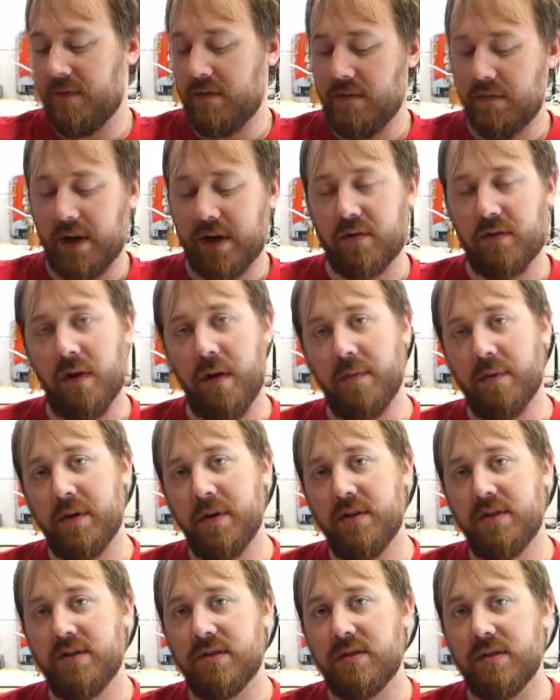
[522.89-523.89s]

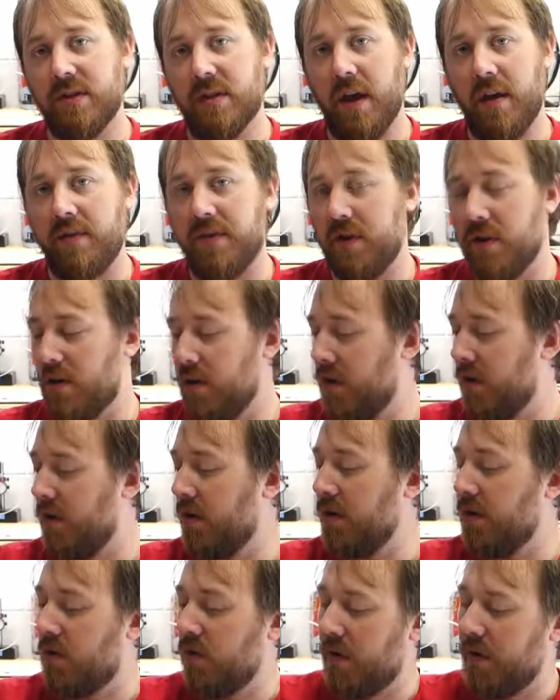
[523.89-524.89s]
micrometers if
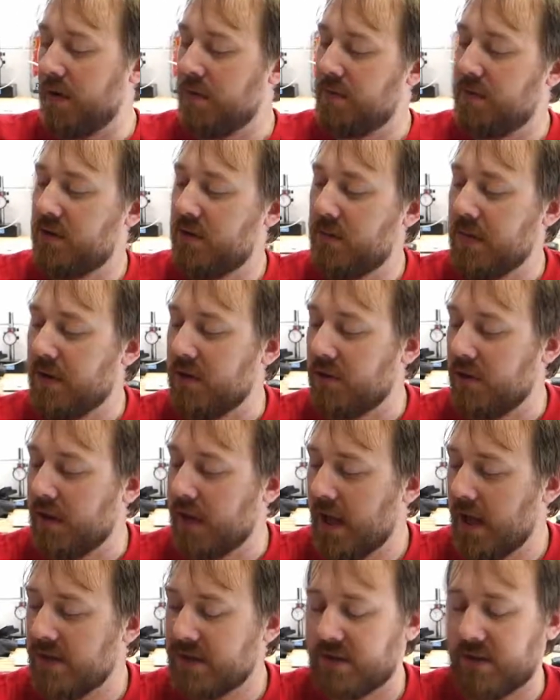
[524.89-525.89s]
you're going to be doing
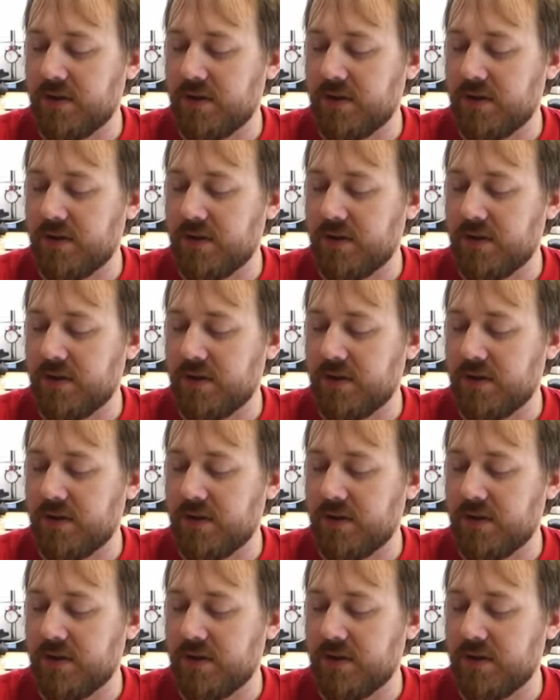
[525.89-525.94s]
that,